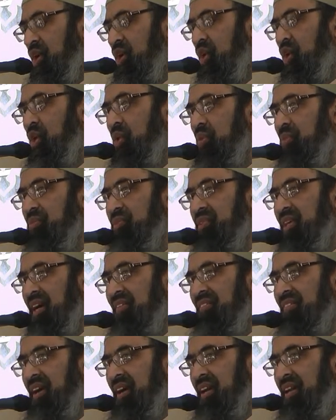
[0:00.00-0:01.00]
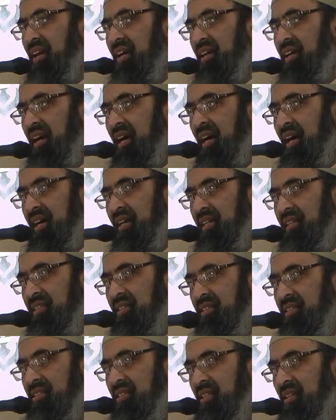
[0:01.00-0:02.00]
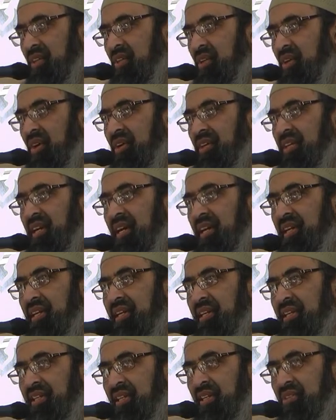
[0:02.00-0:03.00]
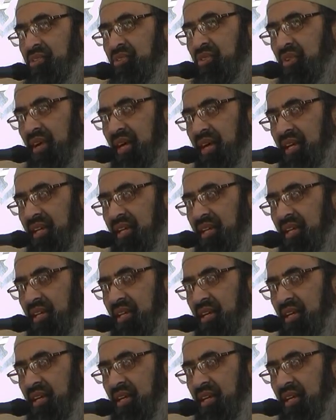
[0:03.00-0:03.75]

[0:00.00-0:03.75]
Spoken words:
Whomsoever Allah guides, none can lead astray.